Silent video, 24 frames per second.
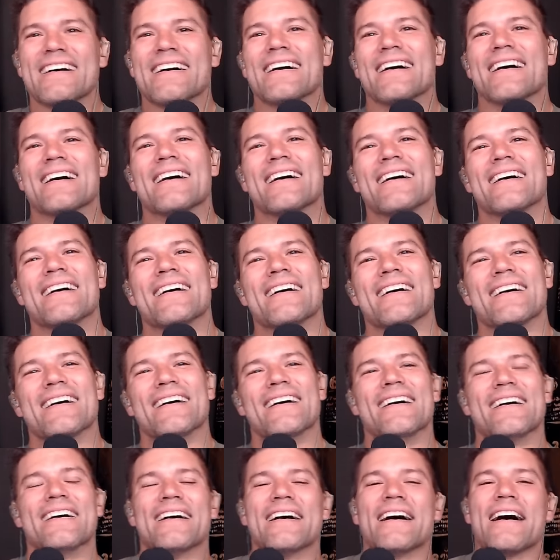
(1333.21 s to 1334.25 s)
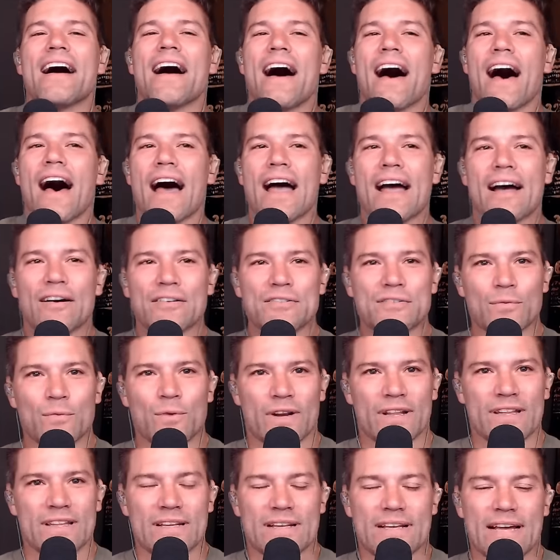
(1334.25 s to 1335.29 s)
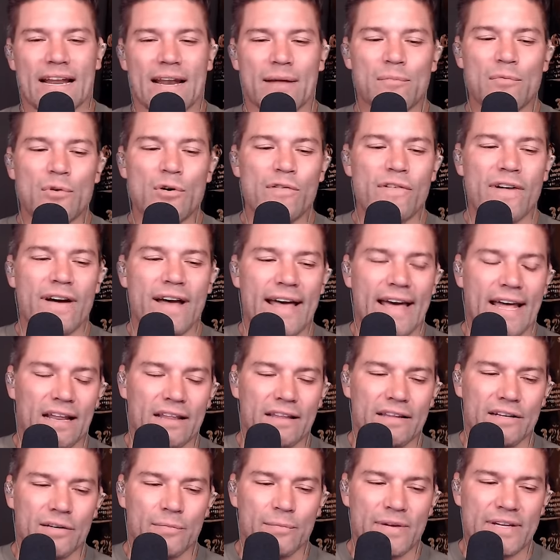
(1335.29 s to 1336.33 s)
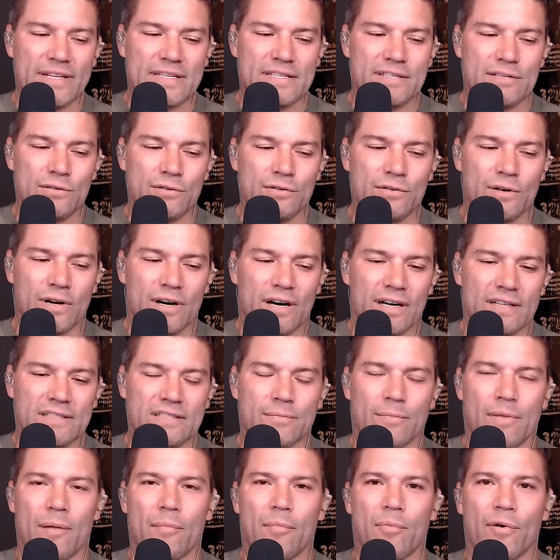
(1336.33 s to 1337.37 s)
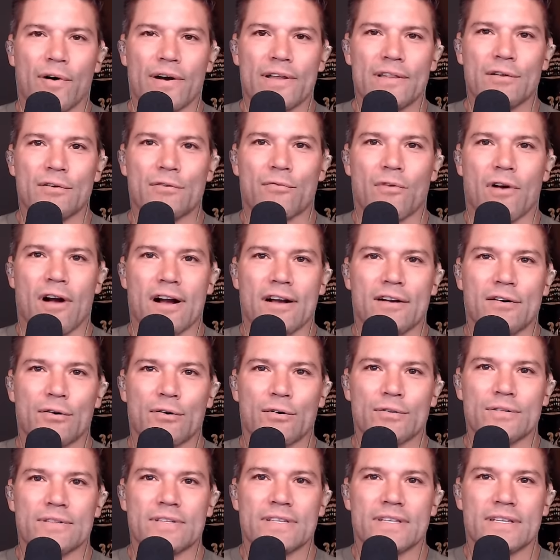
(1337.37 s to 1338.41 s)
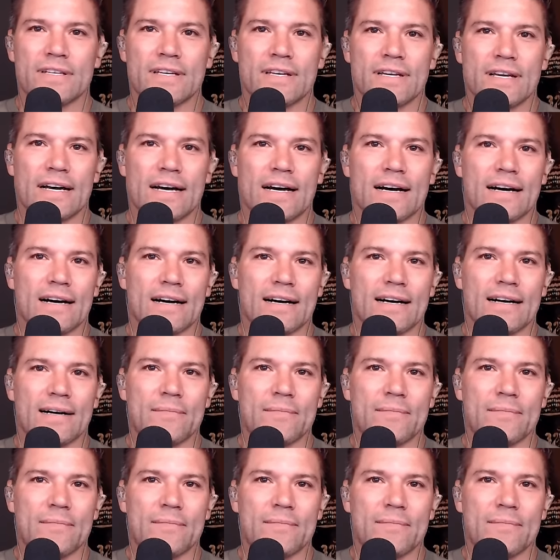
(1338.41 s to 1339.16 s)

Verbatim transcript: Oh, I also wanted to kind of move ahead a little bit to uh, to my boy Luke Rockhold. Um,